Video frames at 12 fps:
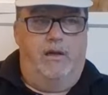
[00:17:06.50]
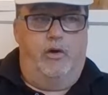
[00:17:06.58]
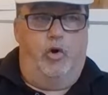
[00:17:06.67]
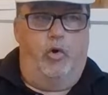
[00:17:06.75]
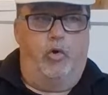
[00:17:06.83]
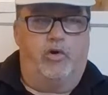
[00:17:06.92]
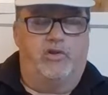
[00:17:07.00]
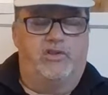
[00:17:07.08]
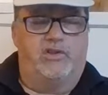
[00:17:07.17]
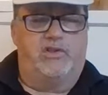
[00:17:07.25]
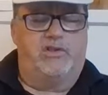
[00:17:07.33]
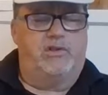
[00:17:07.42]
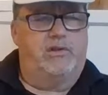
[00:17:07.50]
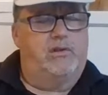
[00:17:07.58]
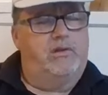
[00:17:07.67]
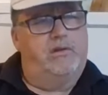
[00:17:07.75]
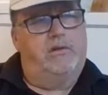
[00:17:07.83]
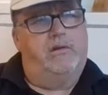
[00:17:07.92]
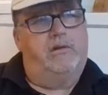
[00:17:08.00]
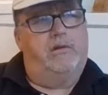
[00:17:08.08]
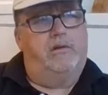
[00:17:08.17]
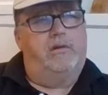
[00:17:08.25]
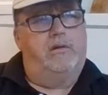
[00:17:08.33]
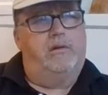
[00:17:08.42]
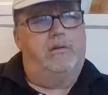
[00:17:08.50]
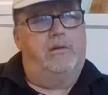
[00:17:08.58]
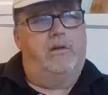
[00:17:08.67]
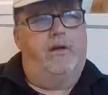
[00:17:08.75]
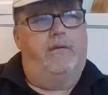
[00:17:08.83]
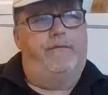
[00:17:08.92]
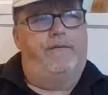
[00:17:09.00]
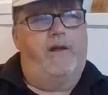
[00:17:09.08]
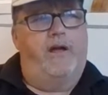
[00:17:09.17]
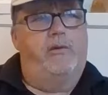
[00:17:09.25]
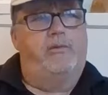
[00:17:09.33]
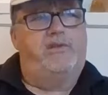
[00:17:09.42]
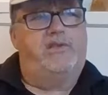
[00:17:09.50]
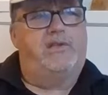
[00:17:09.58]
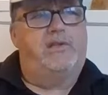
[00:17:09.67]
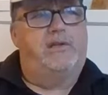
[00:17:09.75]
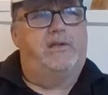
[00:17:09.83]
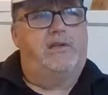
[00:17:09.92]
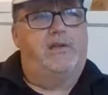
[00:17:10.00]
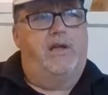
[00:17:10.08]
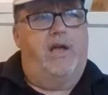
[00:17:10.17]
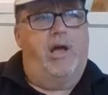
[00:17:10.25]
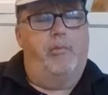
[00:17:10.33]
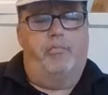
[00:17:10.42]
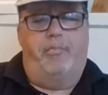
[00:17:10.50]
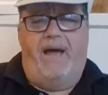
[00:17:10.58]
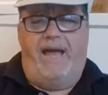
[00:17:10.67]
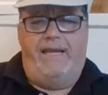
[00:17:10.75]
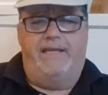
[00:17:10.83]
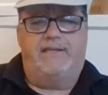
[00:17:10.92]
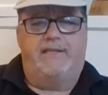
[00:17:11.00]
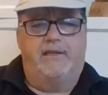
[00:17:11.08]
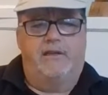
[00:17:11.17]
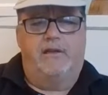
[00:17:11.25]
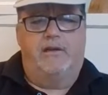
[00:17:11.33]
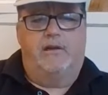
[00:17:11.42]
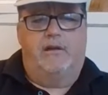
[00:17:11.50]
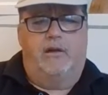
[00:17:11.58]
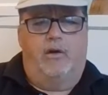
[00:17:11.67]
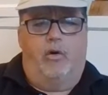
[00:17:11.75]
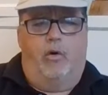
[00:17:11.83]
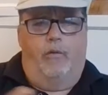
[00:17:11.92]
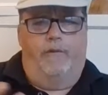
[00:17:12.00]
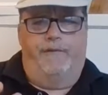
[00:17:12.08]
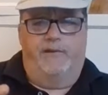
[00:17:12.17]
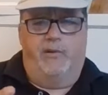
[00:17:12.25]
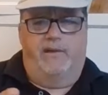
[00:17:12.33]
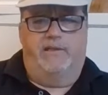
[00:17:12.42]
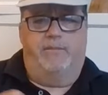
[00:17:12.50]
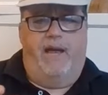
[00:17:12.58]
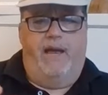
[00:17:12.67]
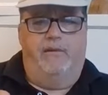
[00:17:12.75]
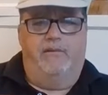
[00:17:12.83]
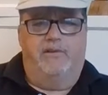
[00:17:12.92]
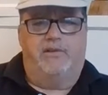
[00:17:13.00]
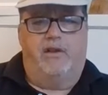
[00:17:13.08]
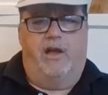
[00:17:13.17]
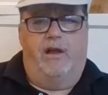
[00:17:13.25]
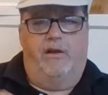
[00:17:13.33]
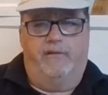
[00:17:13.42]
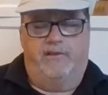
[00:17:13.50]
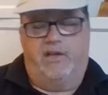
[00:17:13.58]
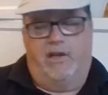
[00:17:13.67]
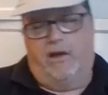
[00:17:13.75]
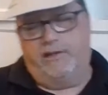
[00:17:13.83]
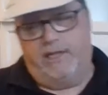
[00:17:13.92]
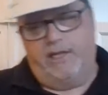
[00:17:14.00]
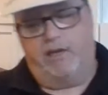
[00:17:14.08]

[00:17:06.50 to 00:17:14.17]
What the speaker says: hooks, float, and bait, all for £20. And obviously, I did a